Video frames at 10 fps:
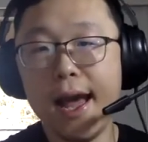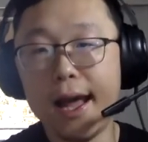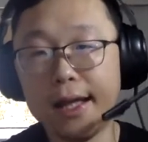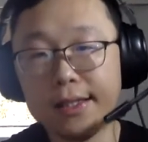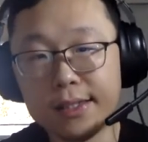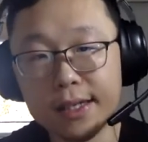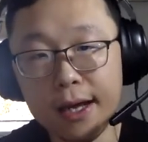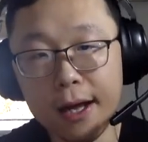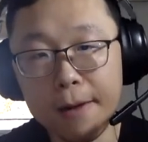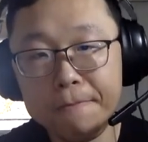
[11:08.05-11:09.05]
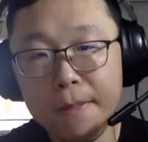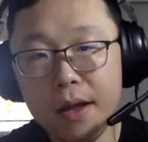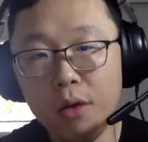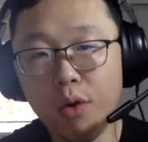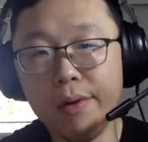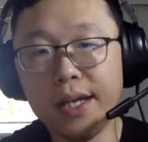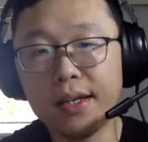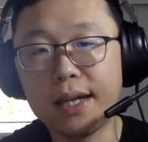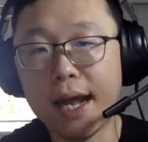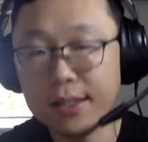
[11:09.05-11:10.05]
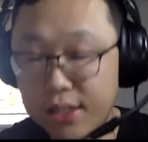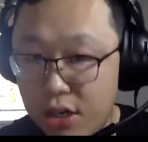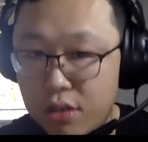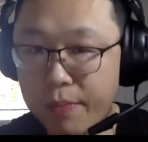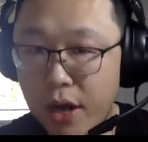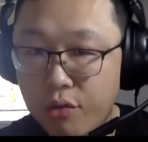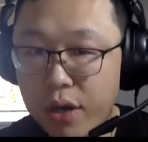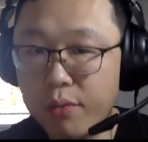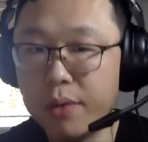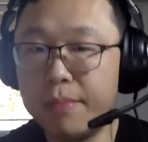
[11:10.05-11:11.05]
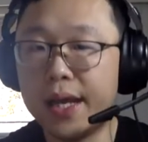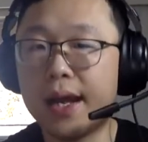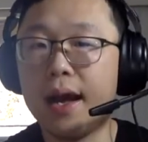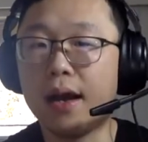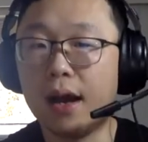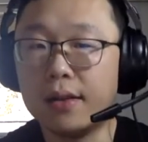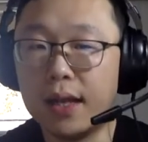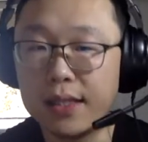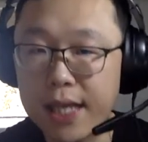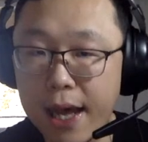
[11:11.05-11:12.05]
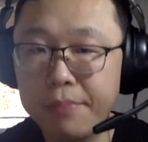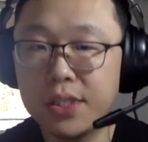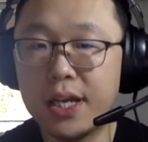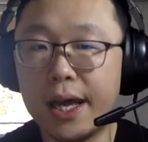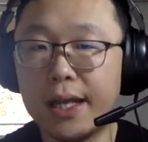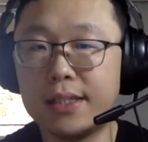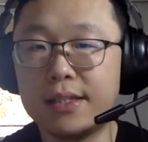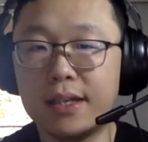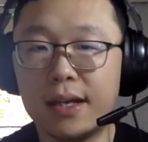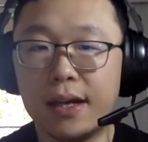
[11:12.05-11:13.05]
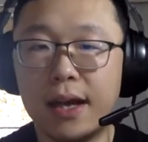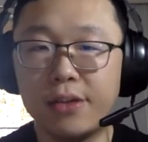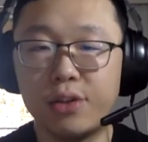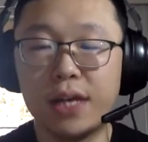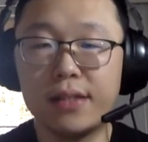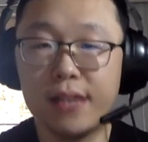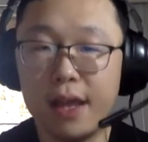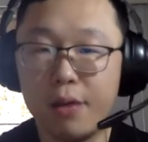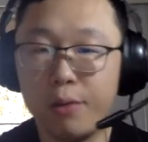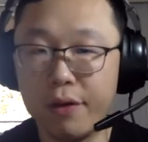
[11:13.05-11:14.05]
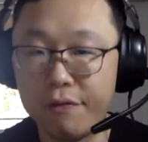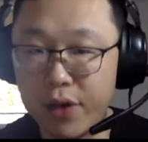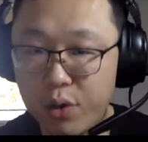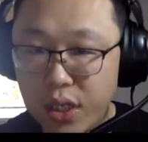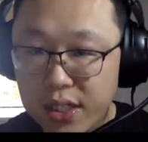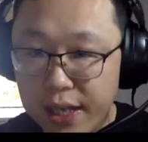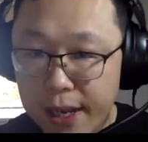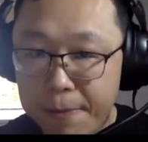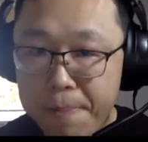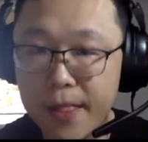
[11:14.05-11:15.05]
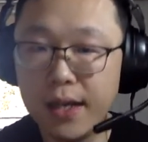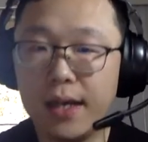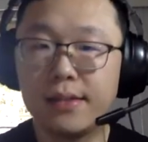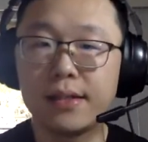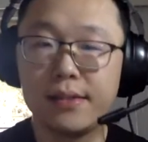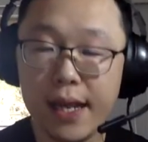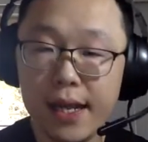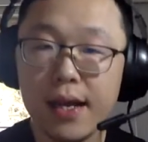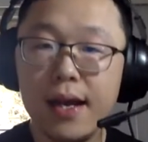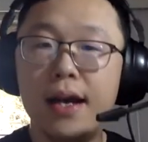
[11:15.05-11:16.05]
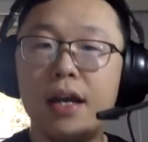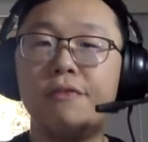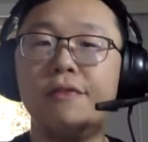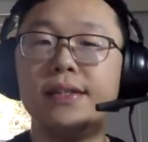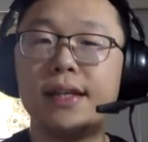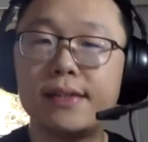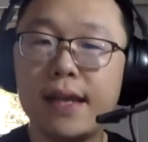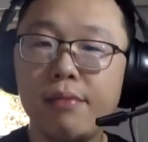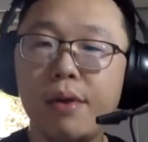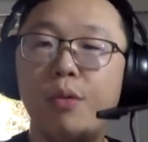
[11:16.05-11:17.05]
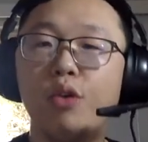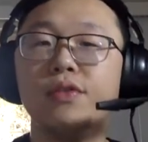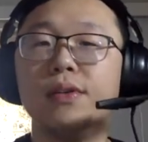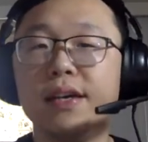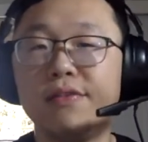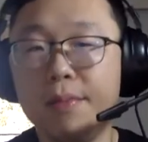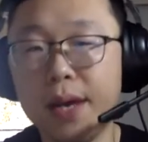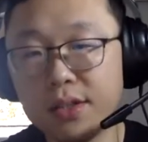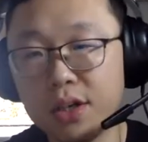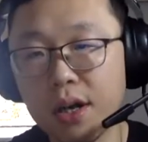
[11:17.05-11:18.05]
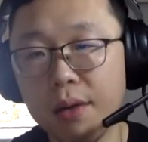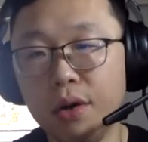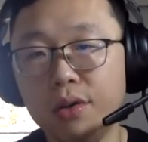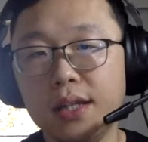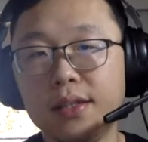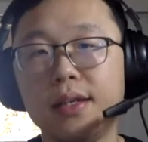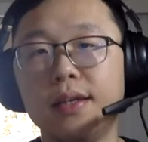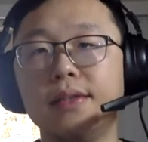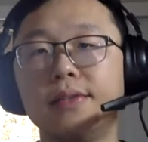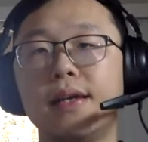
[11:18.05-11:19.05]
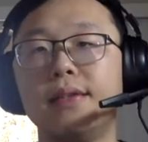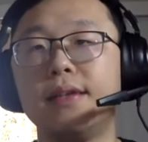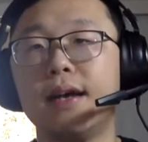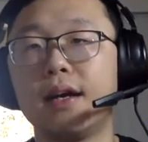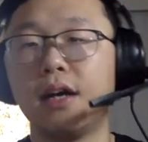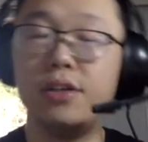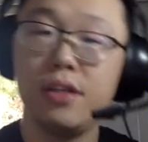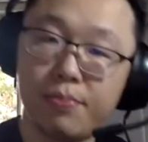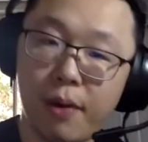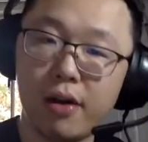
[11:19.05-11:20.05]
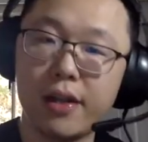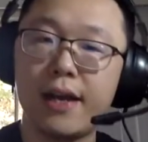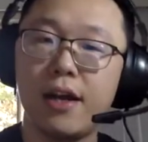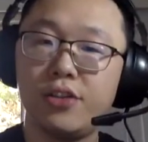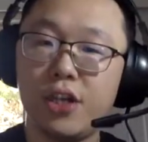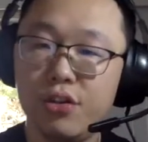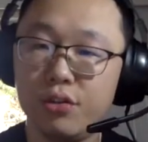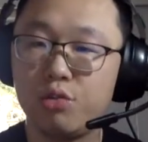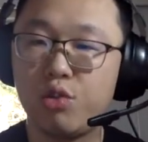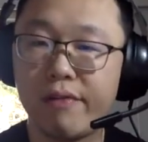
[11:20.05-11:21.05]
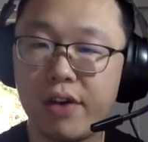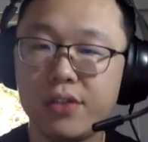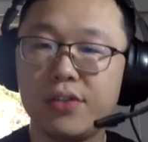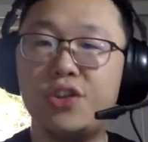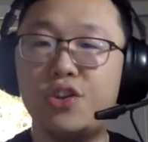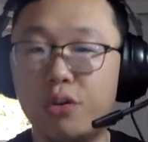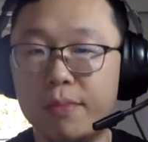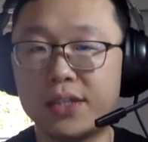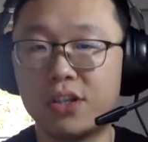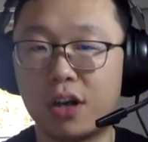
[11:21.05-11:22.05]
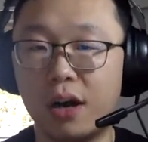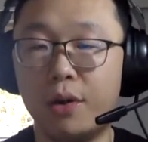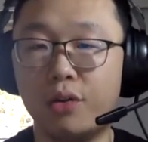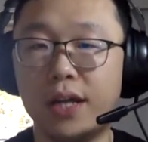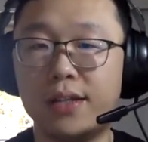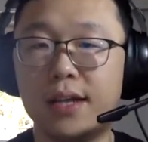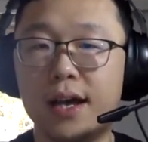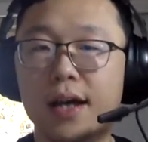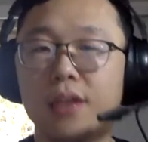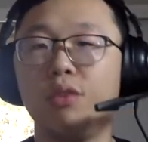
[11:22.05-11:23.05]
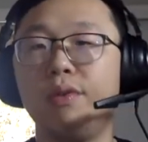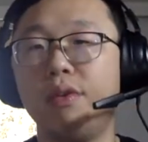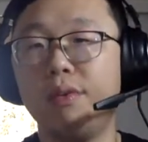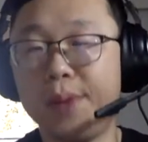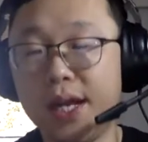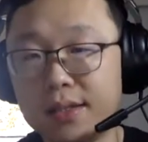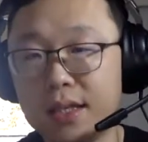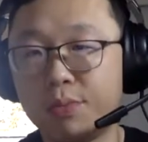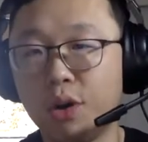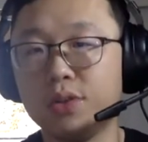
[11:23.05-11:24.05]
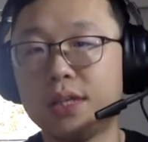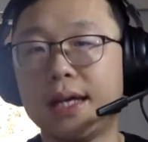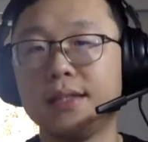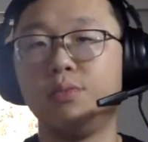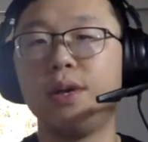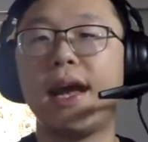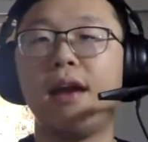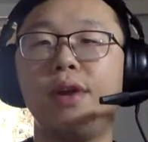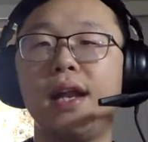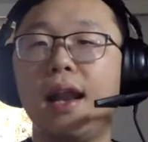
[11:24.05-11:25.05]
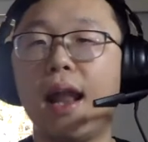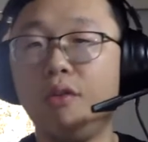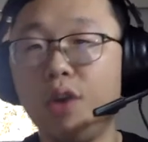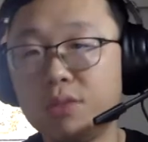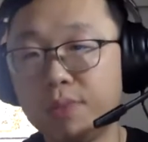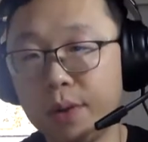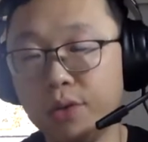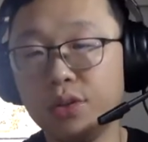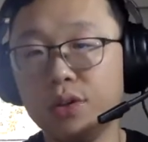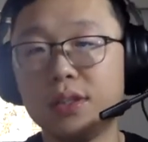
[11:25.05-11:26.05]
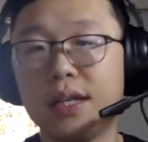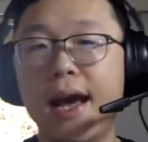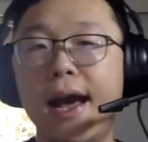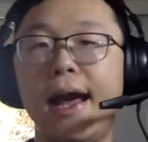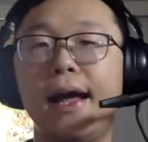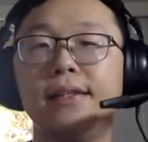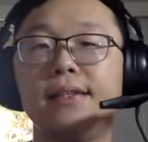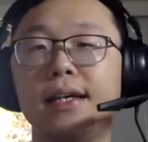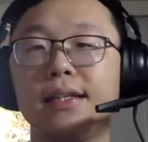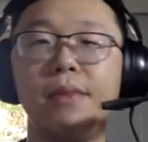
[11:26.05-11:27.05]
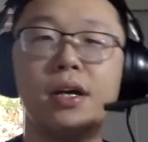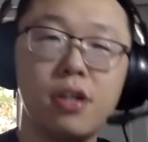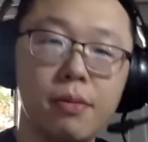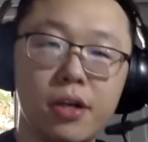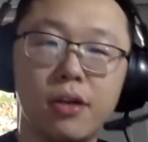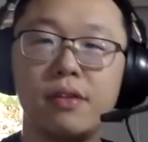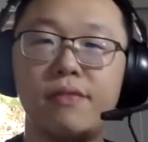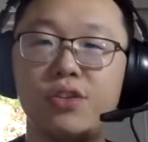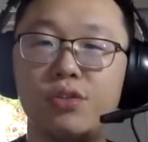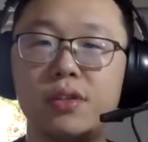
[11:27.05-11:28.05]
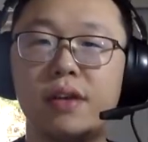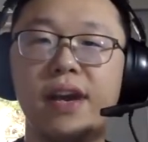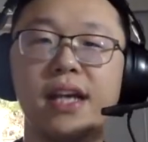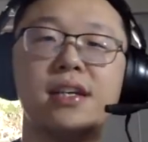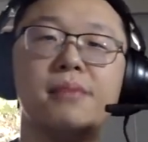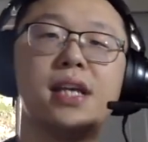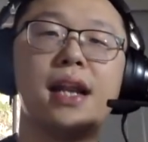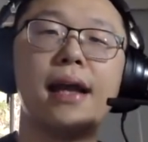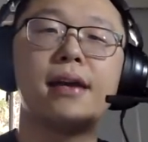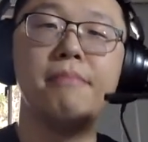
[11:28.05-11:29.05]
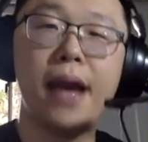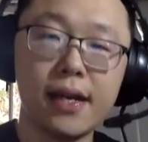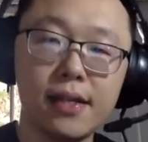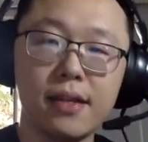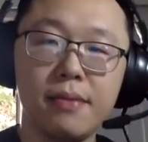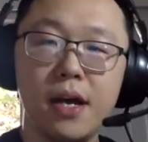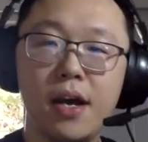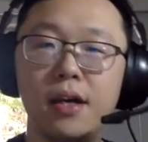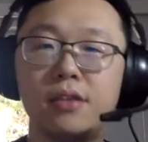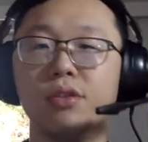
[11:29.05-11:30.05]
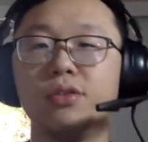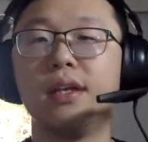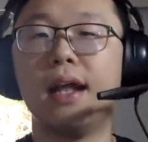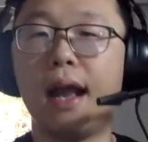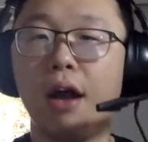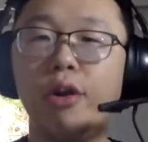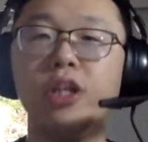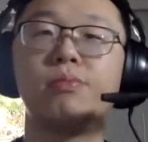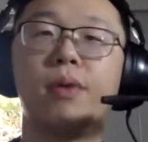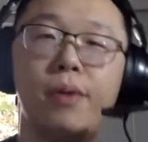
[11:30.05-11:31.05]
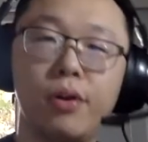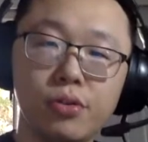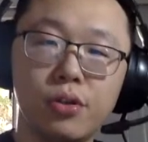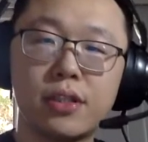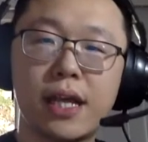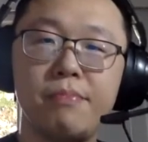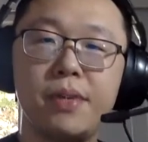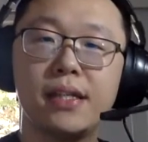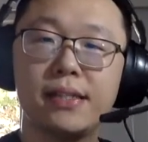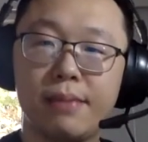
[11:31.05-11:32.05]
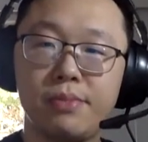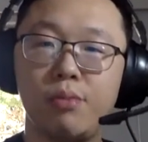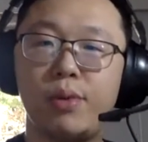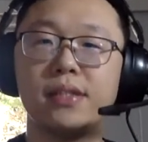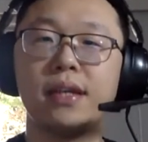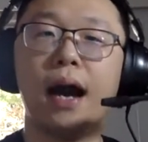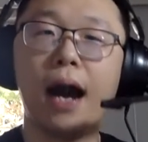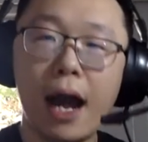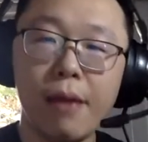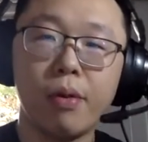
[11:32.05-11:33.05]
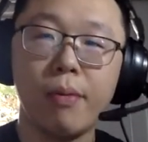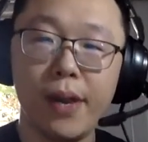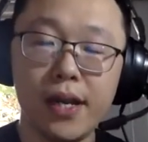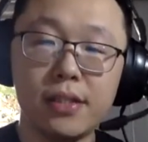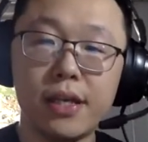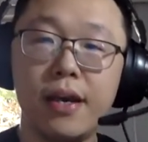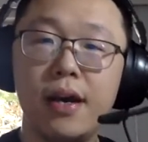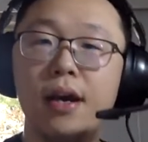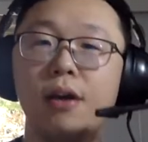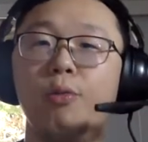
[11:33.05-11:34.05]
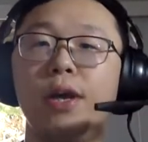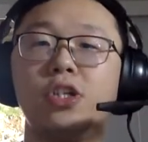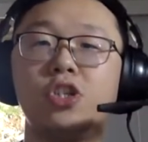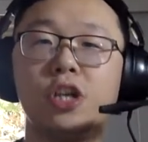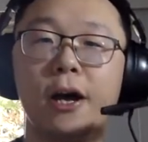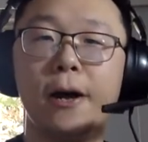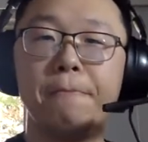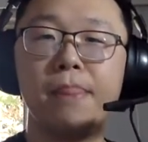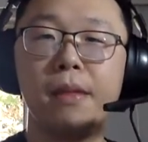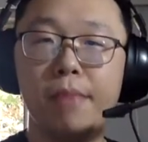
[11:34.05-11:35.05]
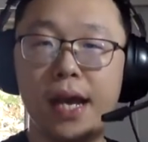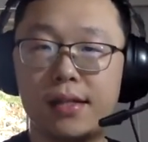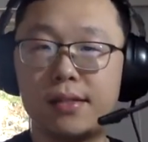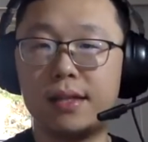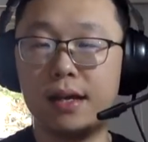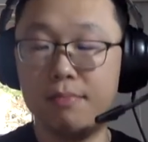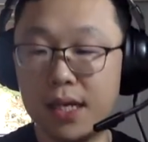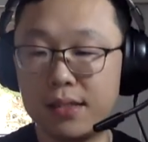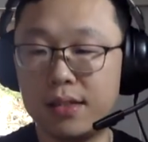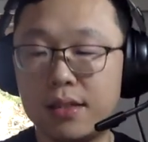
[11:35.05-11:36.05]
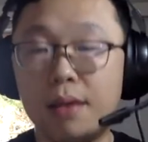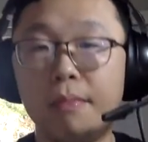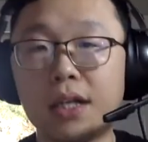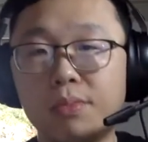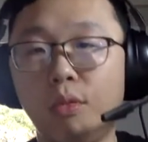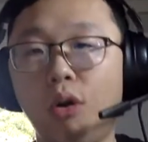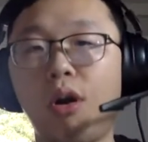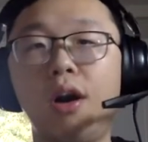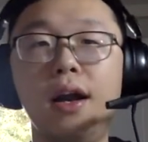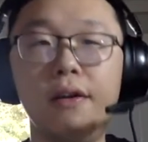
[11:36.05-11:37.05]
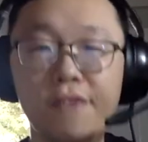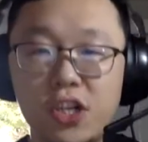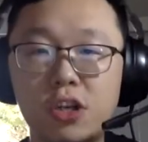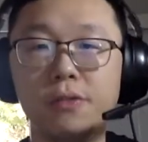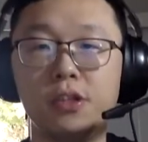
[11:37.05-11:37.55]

And when we get near the boundary, we make an attempt, and as you can see, we frequently succeed. If we succeed, we move to a different mixture component, then the continuous part can continue to traverse the new mixture component. So we repeat this process, we get really long-range proposals. And as I mentioned, because of the use of HMC-like mechanism, those long-range proposals can be accepted with a high probability, which makes the method much more efficient.